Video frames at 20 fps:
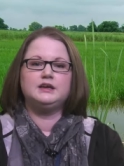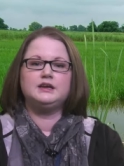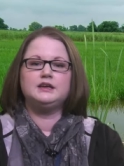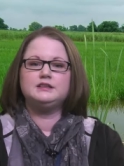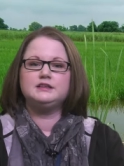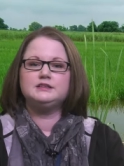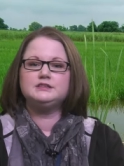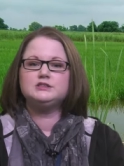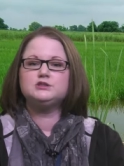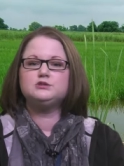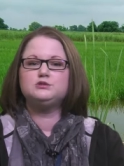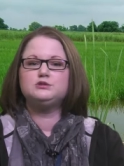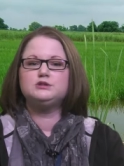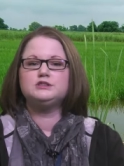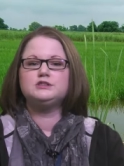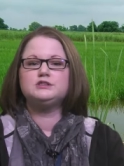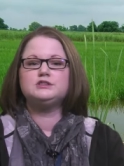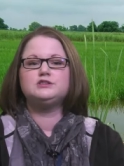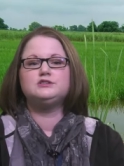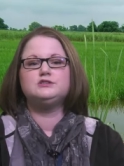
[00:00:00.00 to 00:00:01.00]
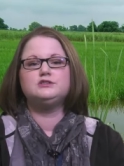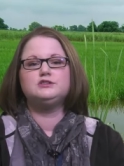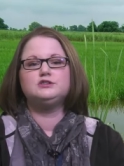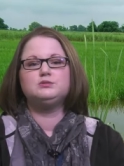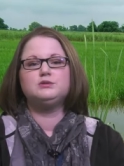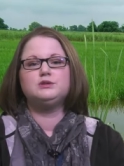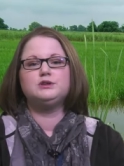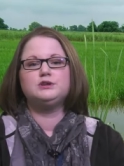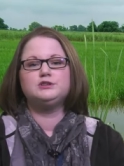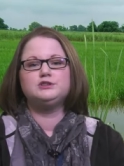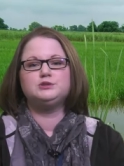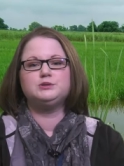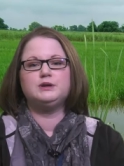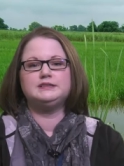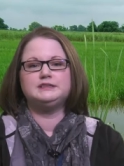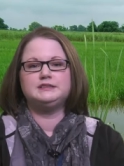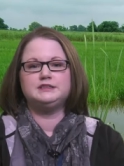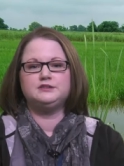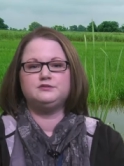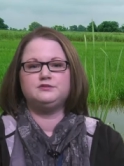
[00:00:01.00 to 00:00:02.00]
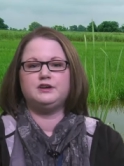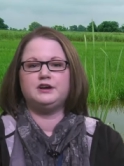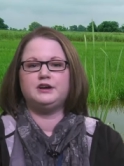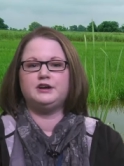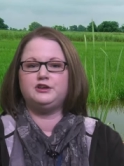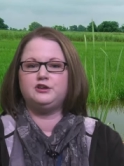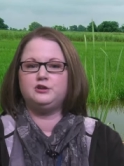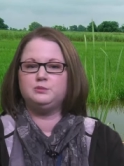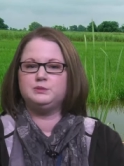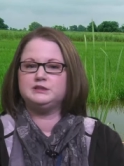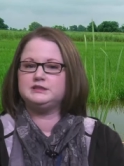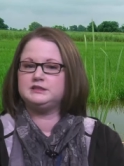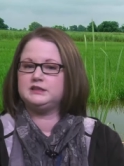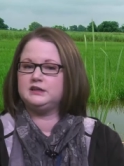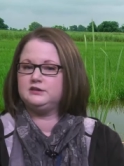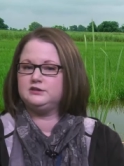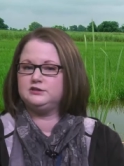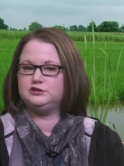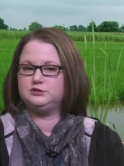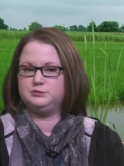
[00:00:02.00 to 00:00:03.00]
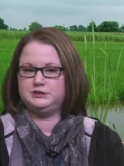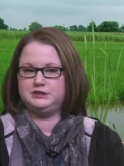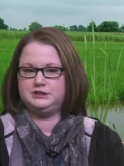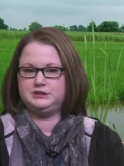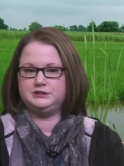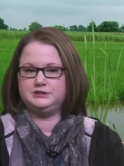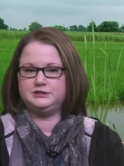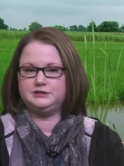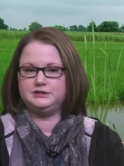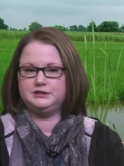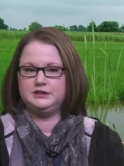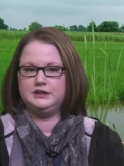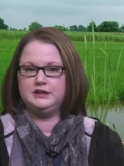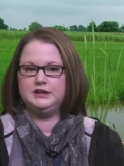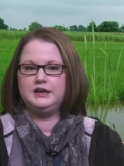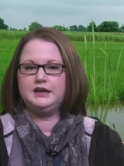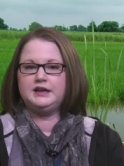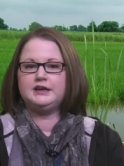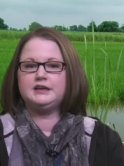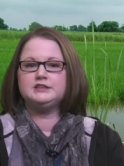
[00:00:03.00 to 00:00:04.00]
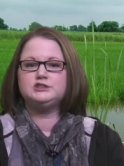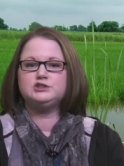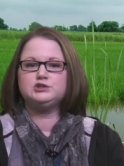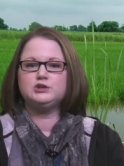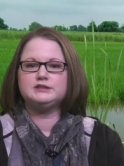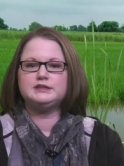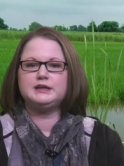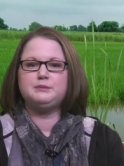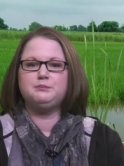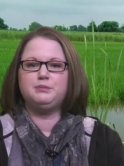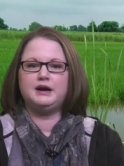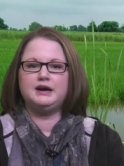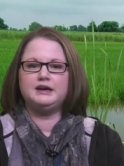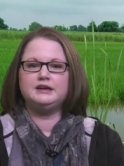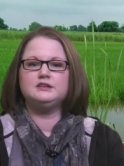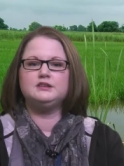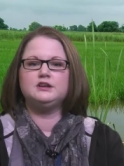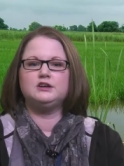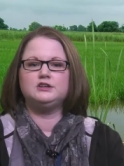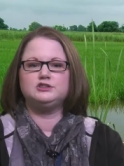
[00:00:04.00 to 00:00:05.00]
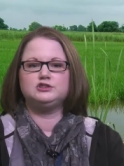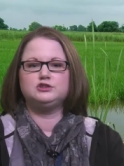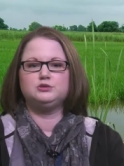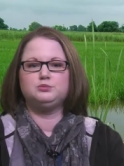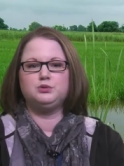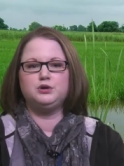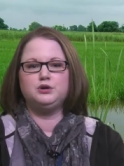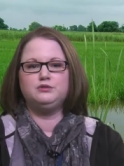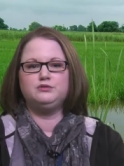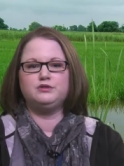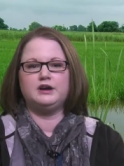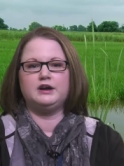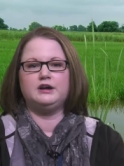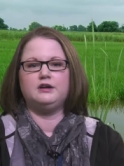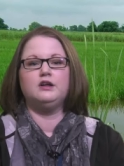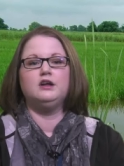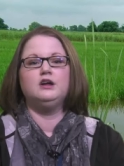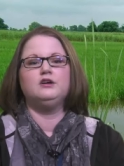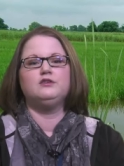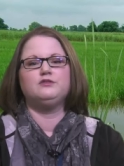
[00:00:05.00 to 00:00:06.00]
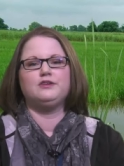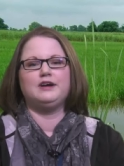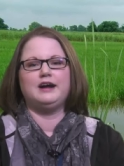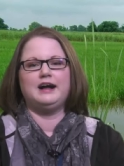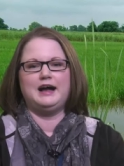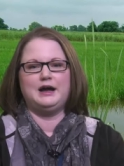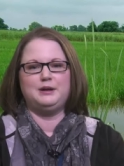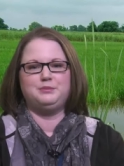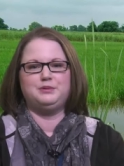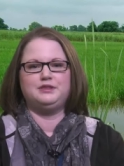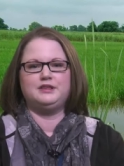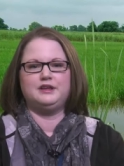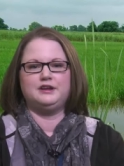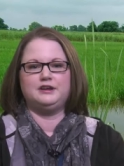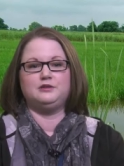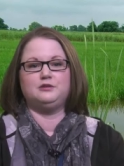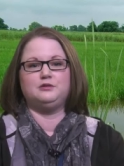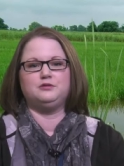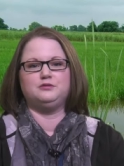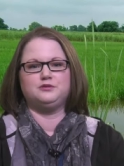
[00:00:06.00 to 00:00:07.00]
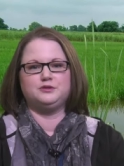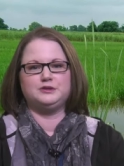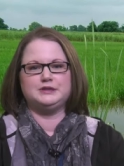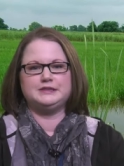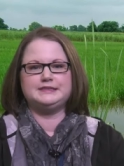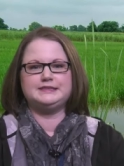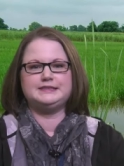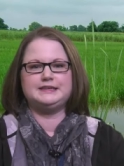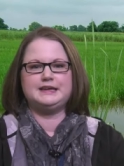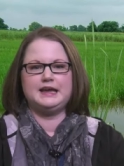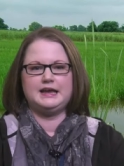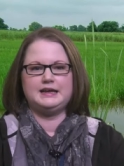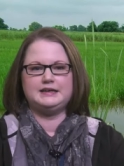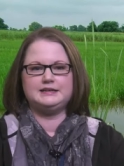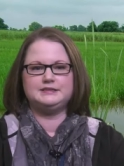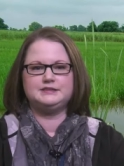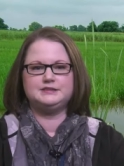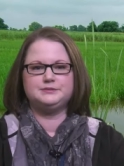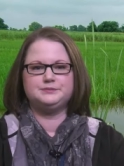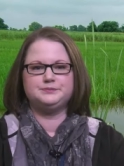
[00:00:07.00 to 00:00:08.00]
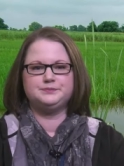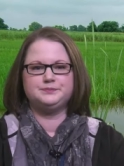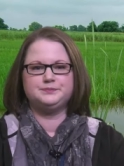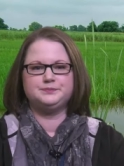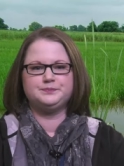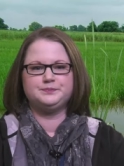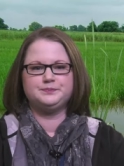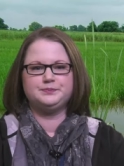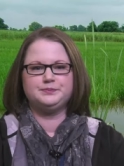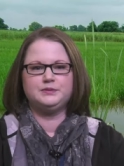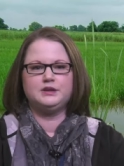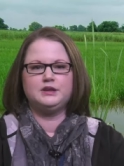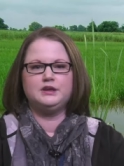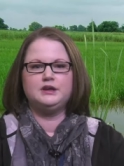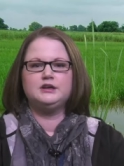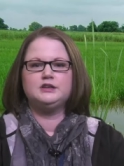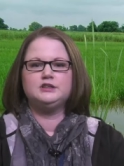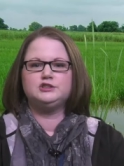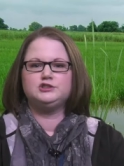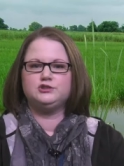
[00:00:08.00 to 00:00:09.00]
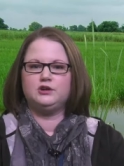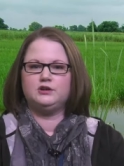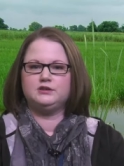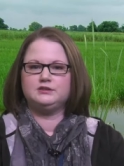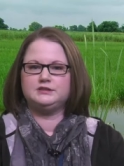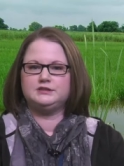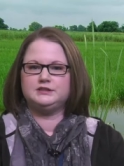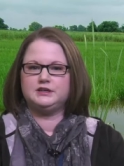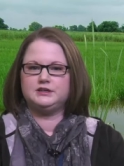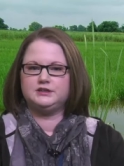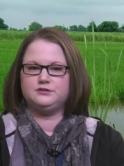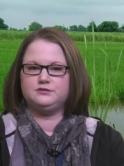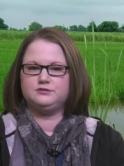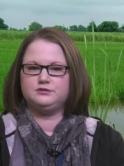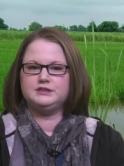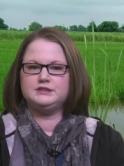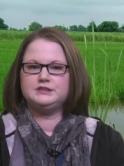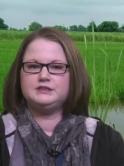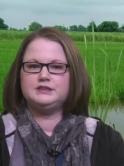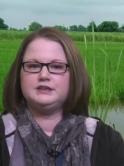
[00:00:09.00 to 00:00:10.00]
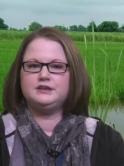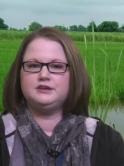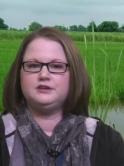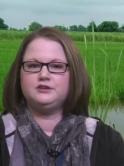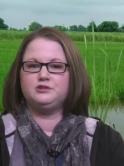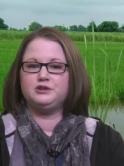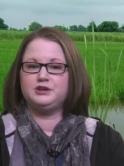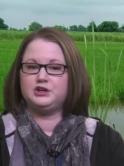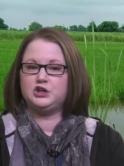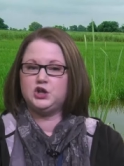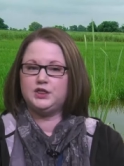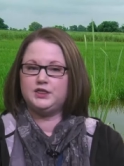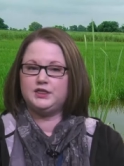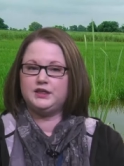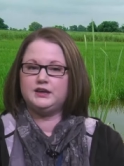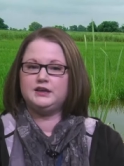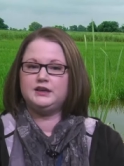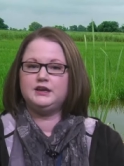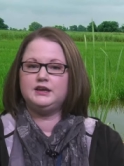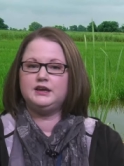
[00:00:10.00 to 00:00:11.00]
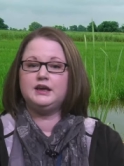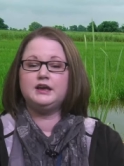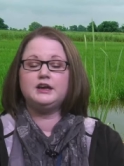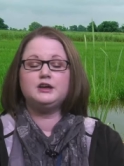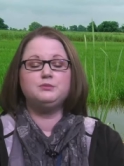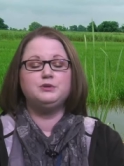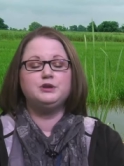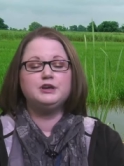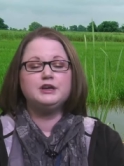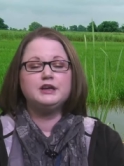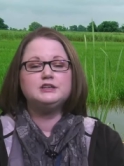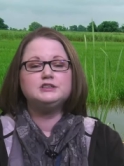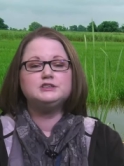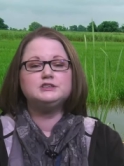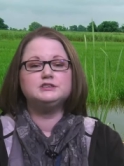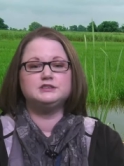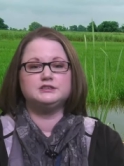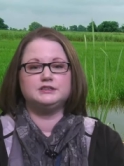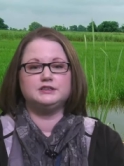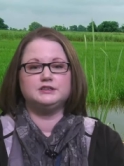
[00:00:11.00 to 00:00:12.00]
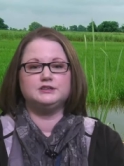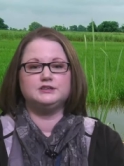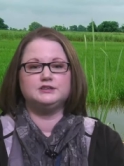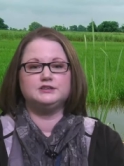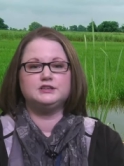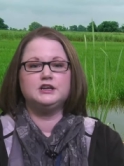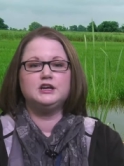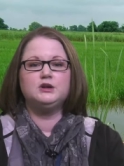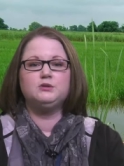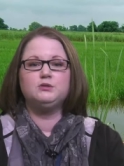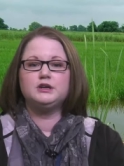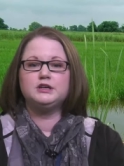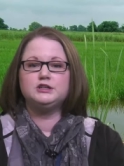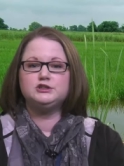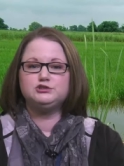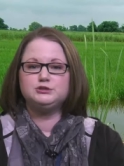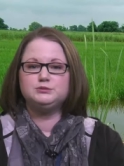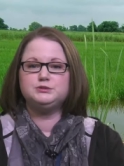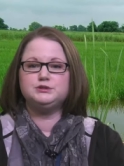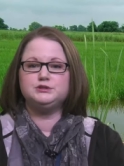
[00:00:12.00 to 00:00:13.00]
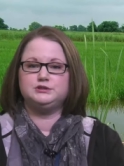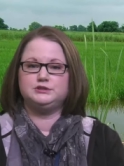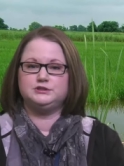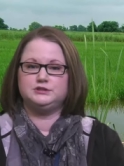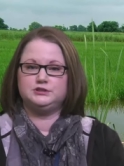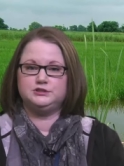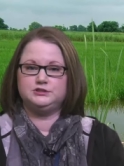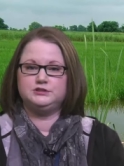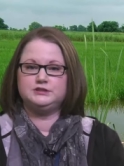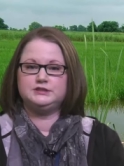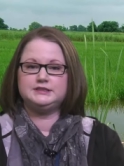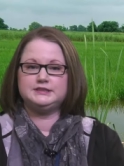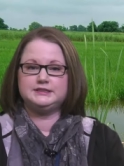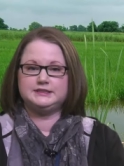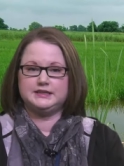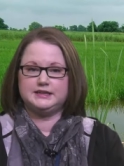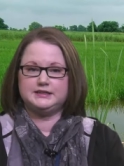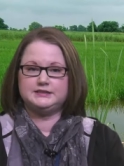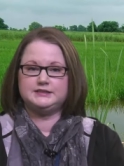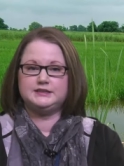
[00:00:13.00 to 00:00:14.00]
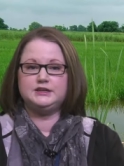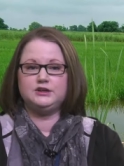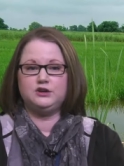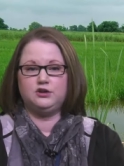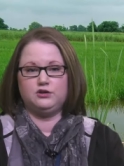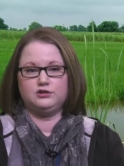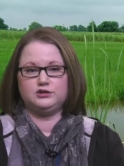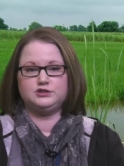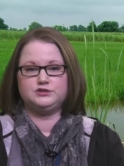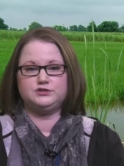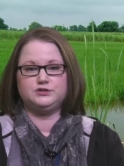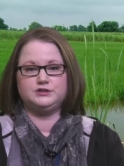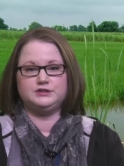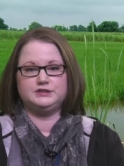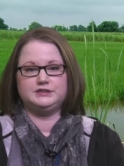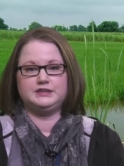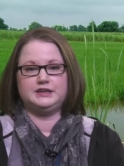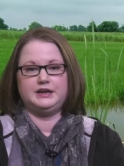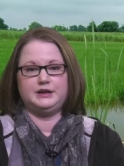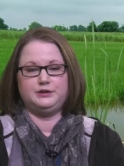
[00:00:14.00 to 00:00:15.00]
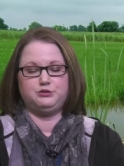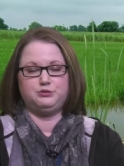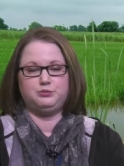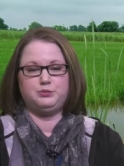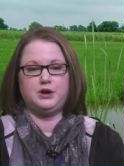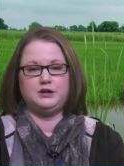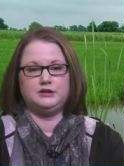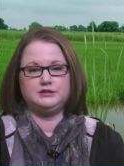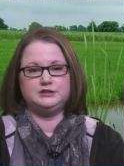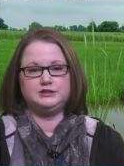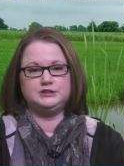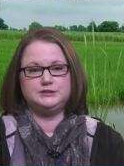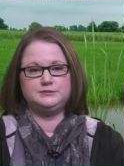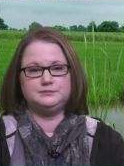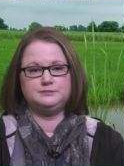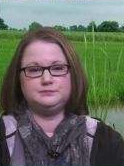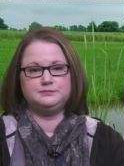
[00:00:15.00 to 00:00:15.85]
In this course, students will learn to identify human skeletal material and construct a biological profile for a hypothetical forensic case. Strong deductive reasoning, critical thinking, and communication skills will contribute to student success in honors forensic anthropology.